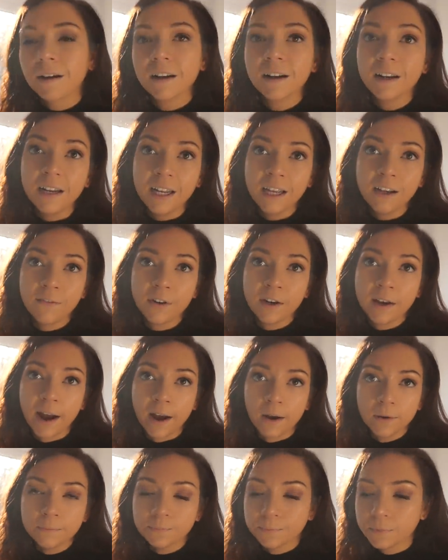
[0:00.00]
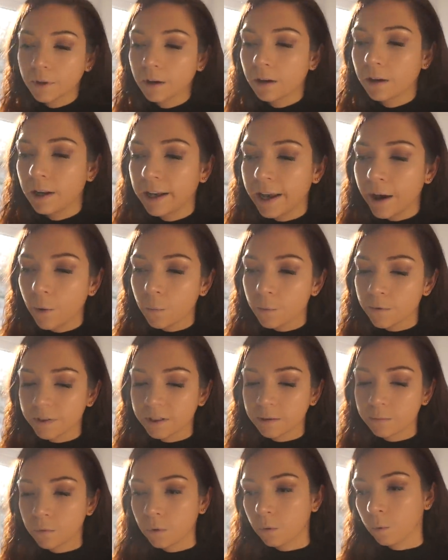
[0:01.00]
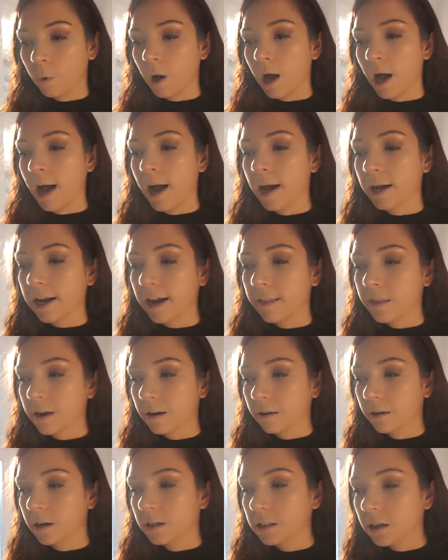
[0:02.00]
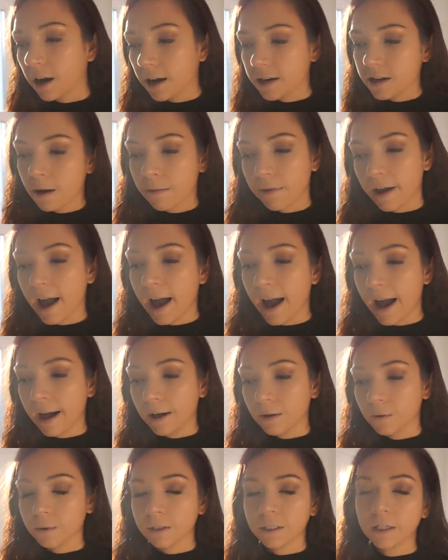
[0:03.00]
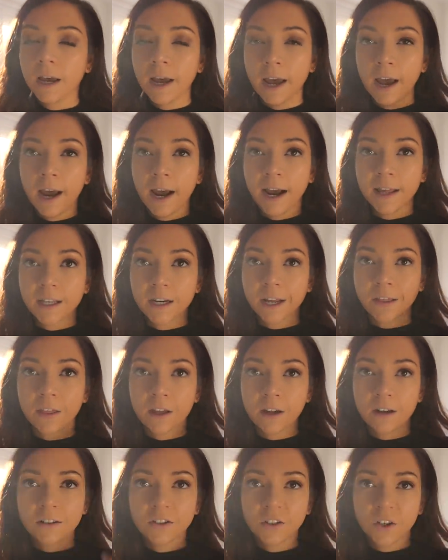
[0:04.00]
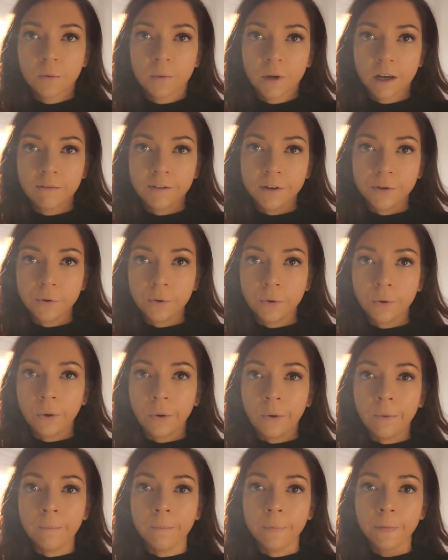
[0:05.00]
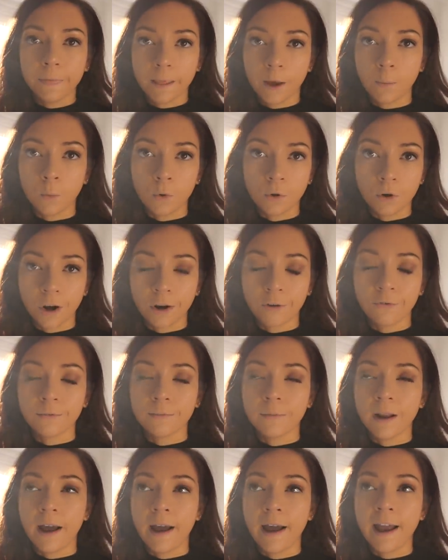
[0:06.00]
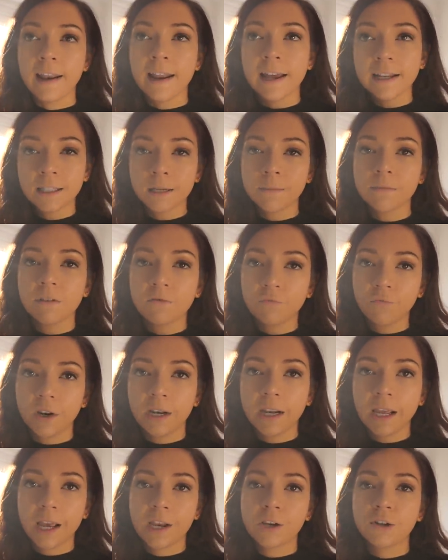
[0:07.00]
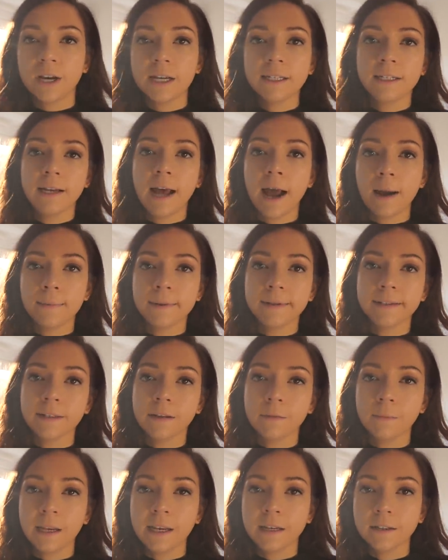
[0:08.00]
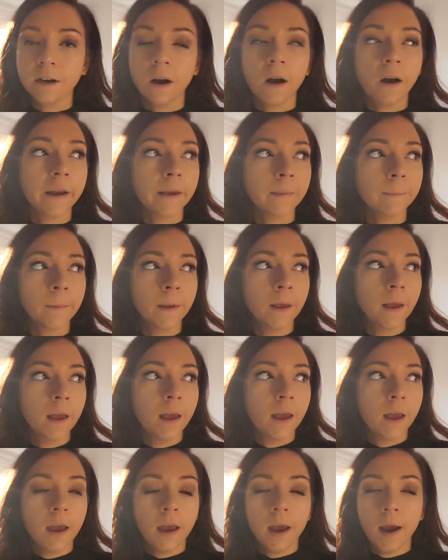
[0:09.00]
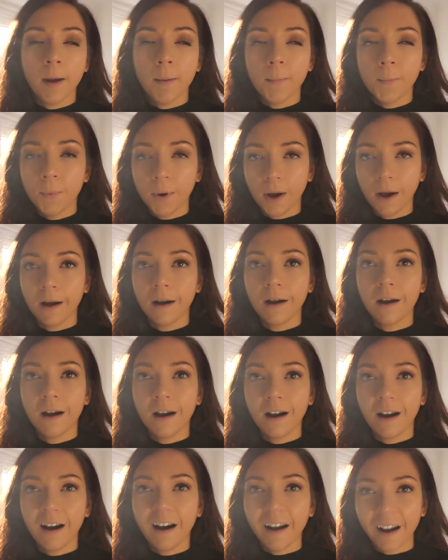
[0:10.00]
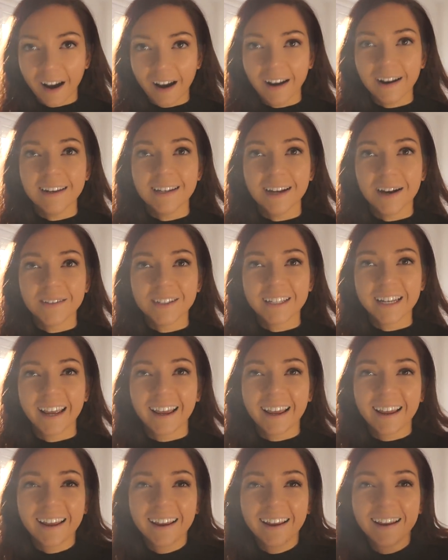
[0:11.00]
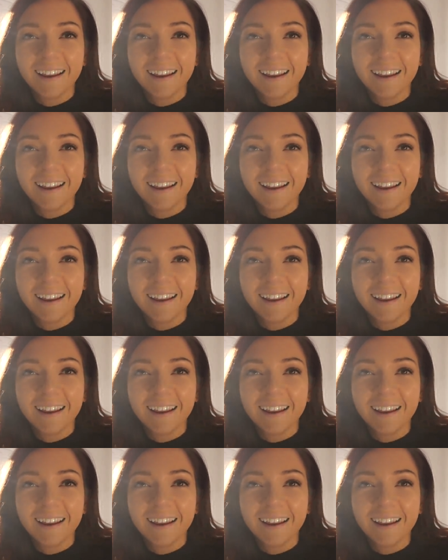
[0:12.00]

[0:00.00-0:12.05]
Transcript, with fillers: I'm going to leave you now. I'm going to get on with some more work, and then I'm going to tidy up the house. And then I think I'll do a bit of a tour and we'll go from there. Unless something really interesting happens in the meantime. But I highly doubt it.